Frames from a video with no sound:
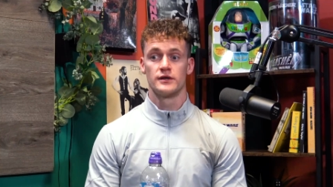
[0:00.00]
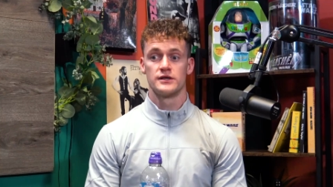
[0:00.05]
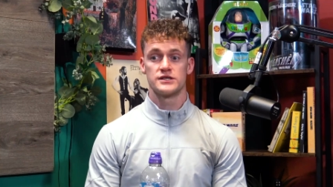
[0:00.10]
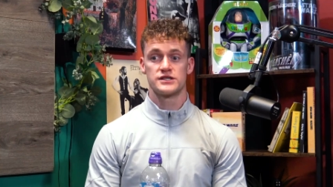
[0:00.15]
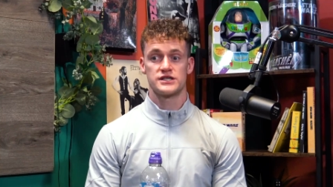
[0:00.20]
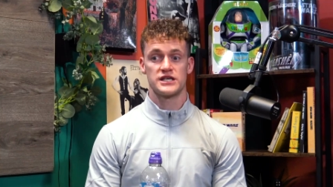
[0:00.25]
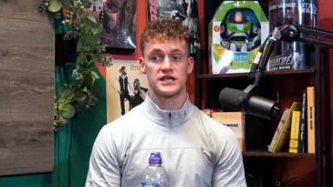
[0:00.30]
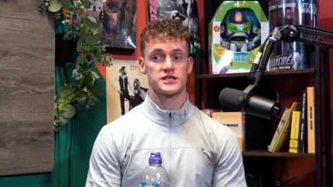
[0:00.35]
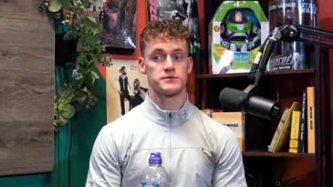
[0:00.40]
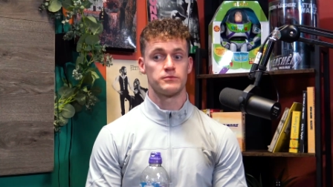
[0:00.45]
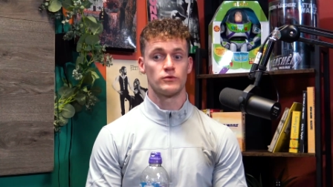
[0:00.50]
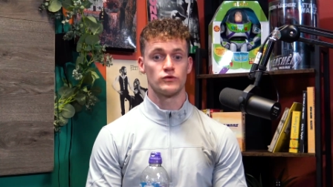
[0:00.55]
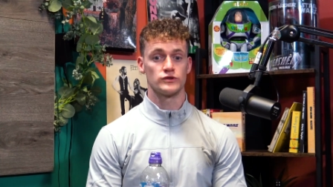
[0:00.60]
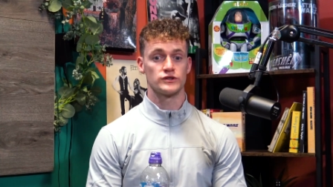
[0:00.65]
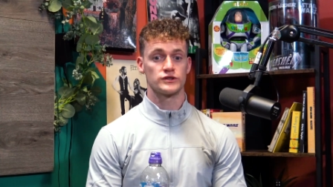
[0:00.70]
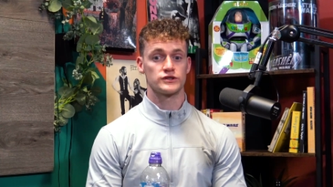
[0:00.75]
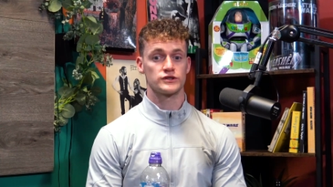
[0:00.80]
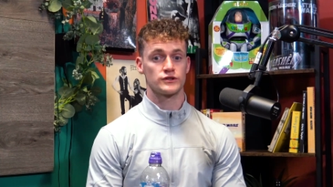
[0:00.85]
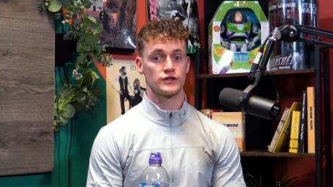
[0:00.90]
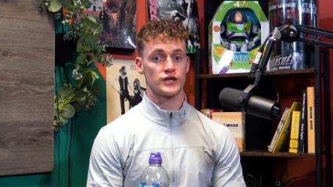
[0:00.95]
six
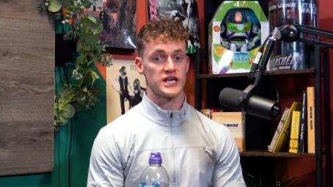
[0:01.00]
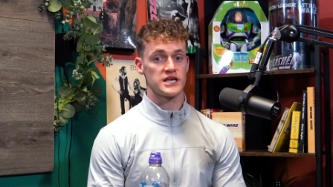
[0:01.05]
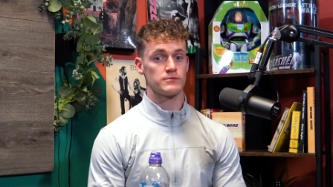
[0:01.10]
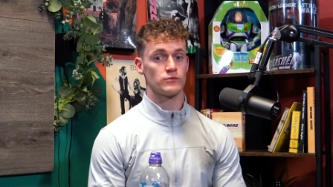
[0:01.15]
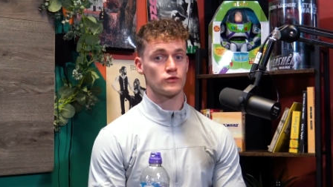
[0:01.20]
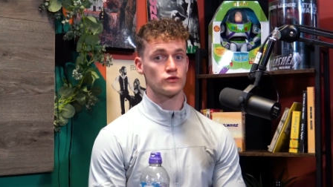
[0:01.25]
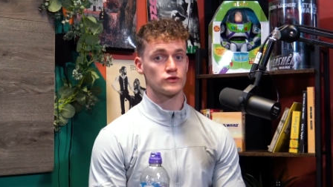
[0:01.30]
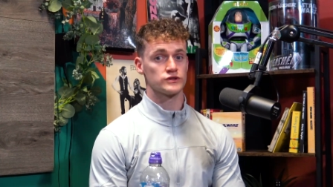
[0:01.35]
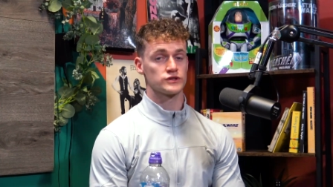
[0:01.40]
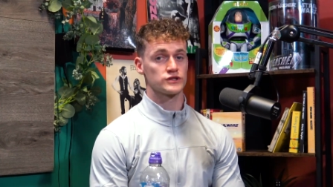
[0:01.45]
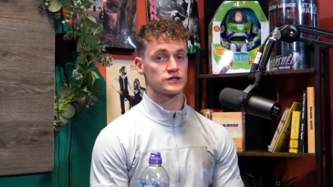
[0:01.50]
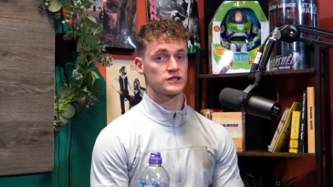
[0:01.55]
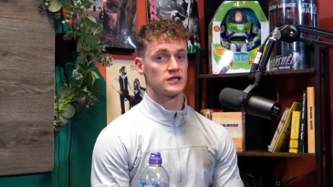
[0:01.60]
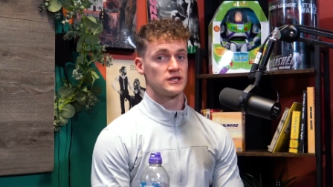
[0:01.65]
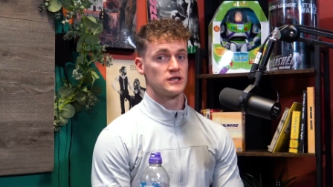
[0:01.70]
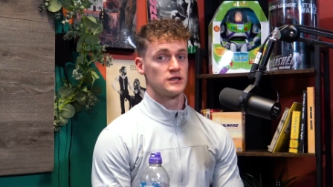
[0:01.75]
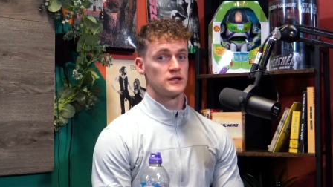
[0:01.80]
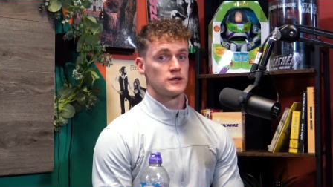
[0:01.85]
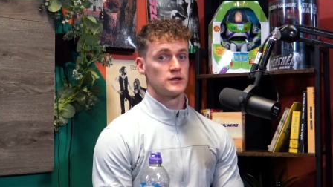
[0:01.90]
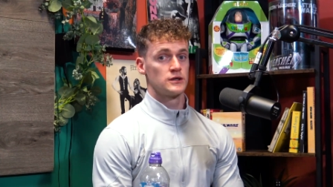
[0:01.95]
months, nine months,
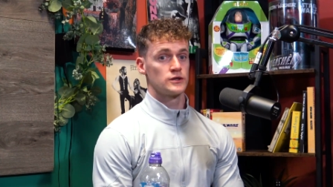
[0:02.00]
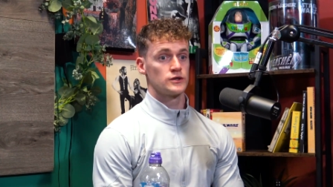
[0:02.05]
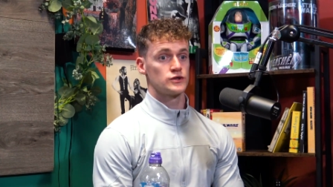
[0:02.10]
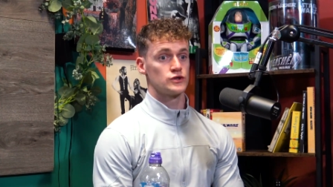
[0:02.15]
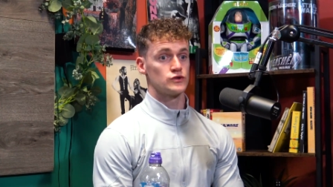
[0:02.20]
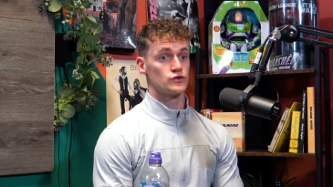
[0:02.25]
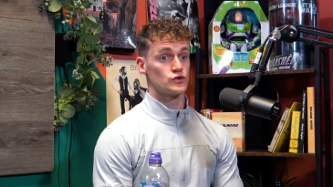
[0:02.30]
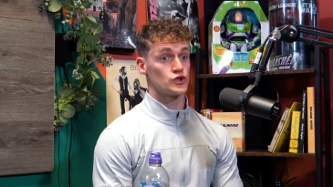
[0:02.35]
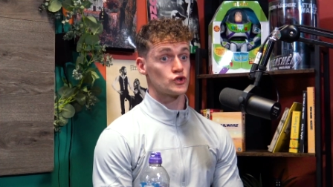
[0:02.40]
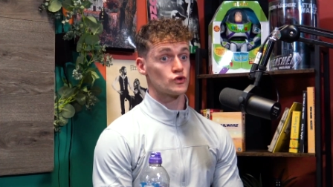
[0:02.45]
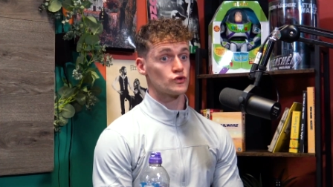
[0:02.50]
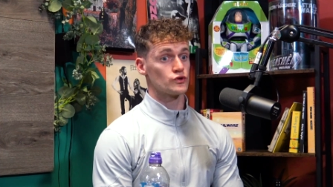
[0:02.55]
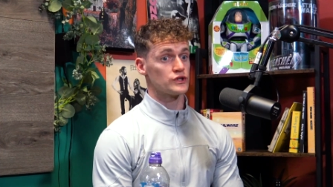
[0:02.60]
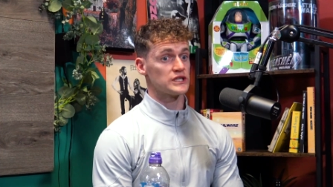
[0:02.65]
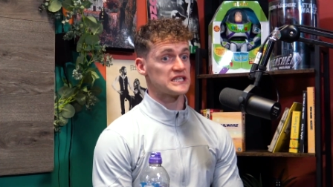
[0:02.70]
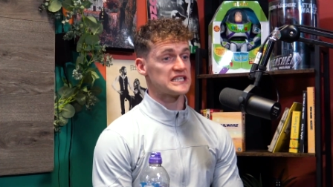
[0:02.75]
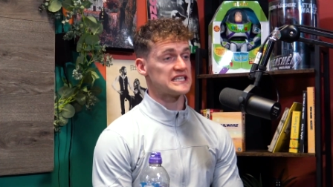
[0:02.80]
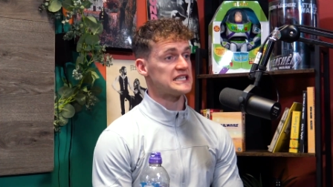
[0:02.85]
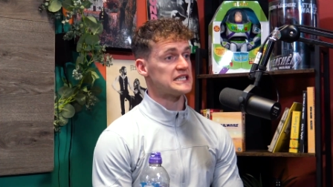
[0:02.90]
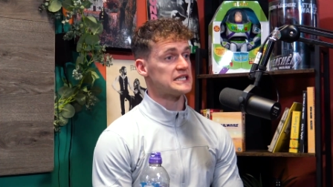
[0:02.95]
you shouldn't
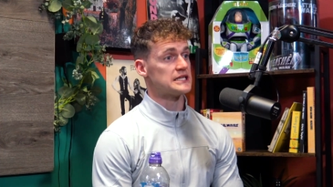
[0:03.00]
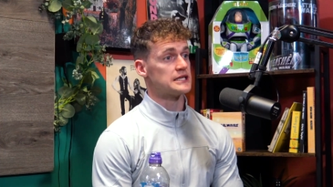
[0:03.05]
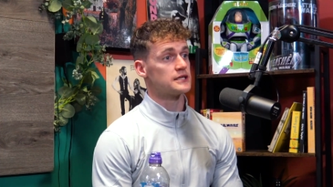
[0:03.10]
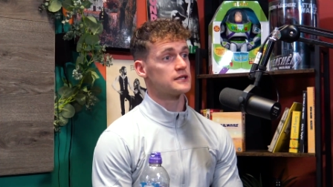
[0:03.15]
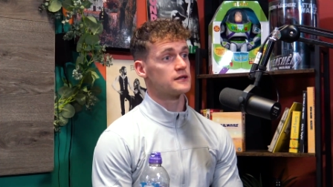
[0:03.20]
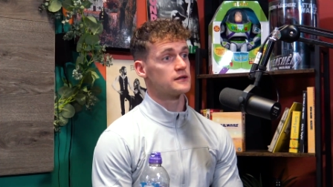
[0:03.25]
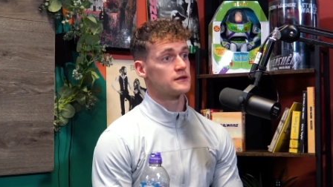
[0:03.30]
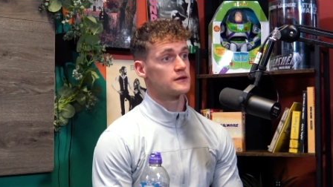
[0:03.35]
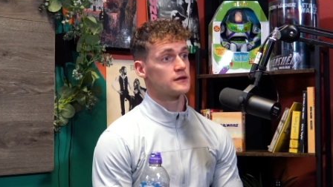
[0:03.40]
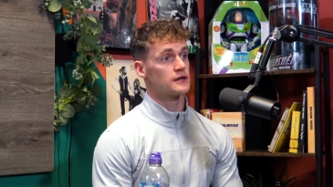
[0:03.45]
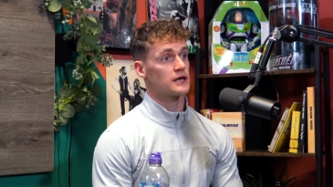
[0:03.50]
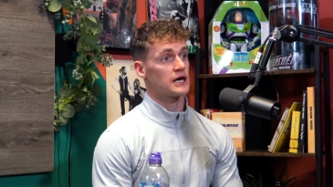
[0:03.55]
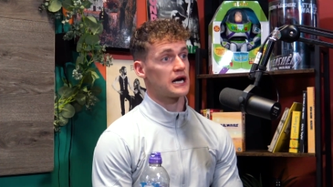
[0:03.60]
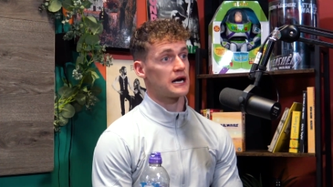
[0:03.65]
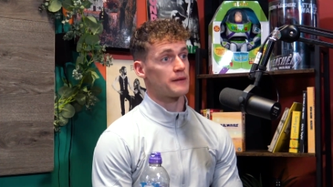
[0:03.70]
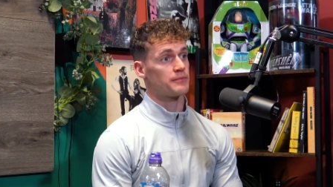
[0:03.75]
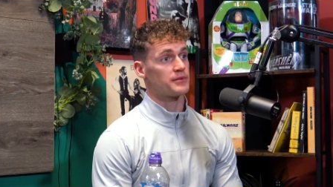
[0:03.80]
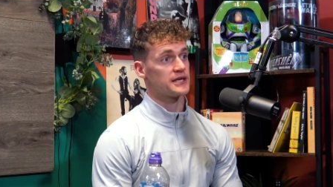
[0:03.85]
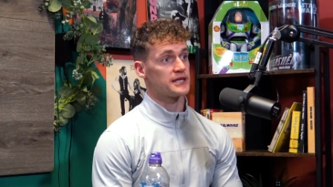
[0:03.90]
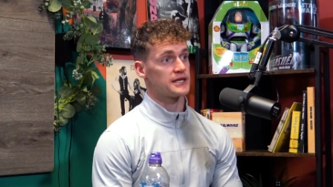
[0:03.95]
need a
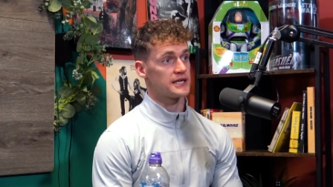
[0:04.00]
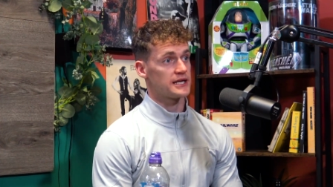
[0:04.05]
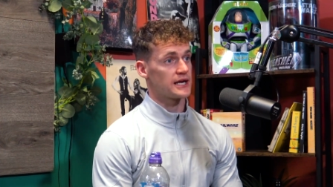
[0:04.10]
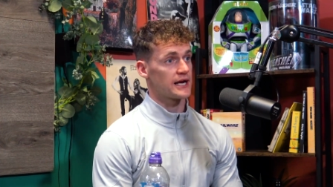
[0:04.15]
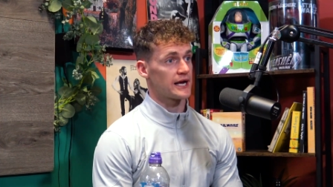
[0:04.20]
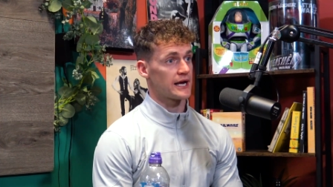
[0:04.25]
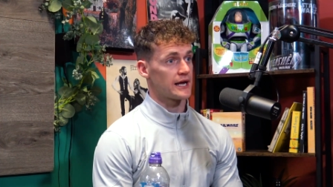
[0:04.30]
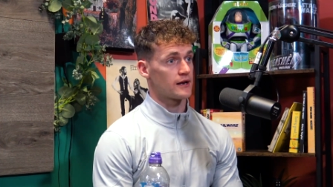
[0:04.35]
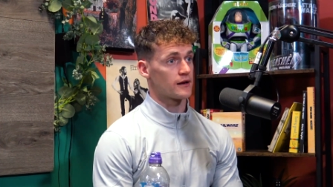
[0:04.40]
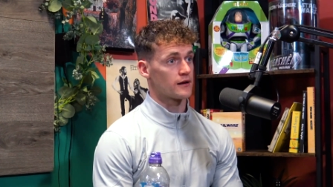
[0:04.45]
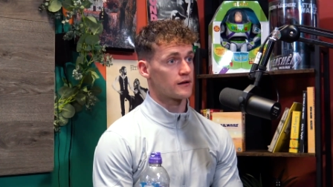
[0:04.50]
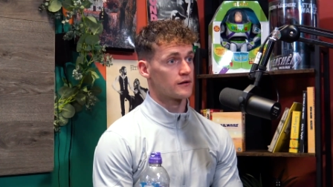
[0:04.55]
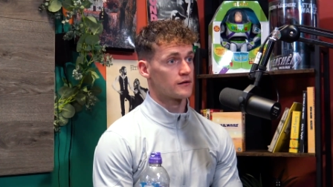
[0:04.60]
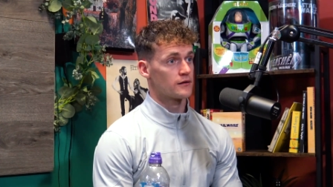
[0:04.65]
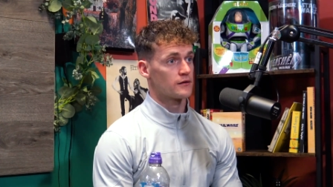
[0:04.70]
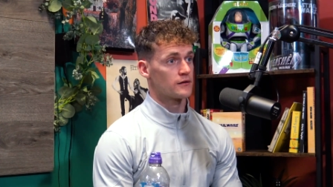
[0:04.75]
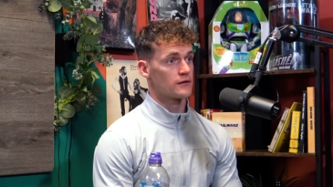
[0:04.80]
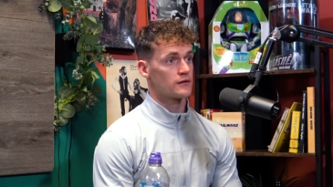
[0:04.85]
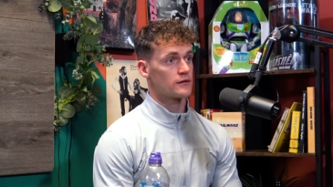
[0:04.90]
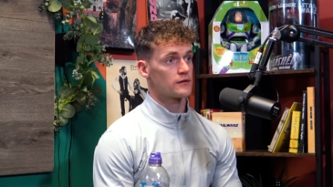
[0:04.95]
PT again
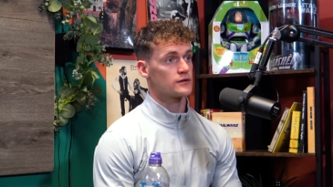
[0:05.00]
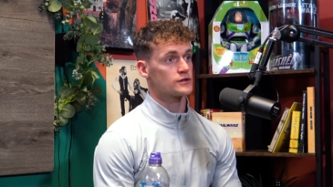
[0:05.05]
Mm.